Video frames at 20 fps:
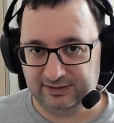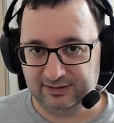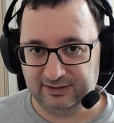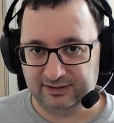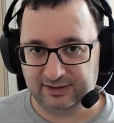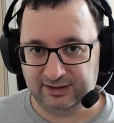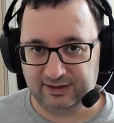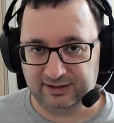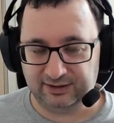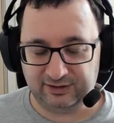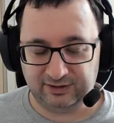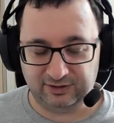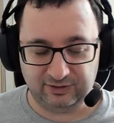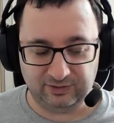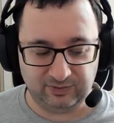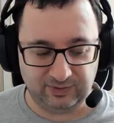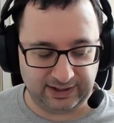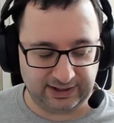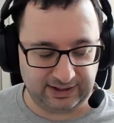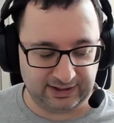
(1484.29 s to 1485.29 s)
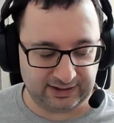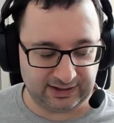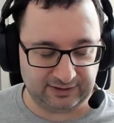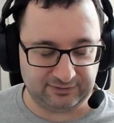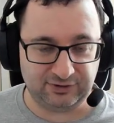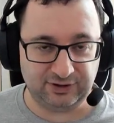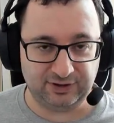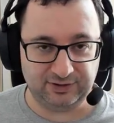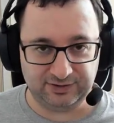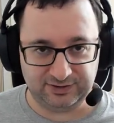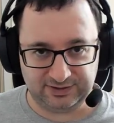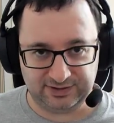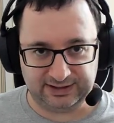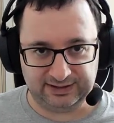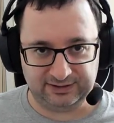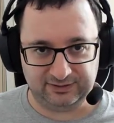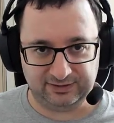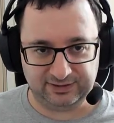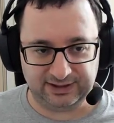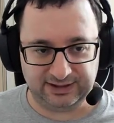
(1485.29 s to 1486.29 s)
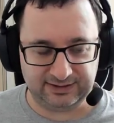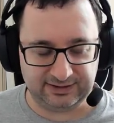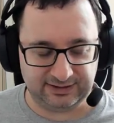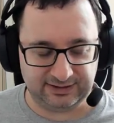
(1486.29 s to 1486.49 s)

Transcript: and the way they've chosen to handle data.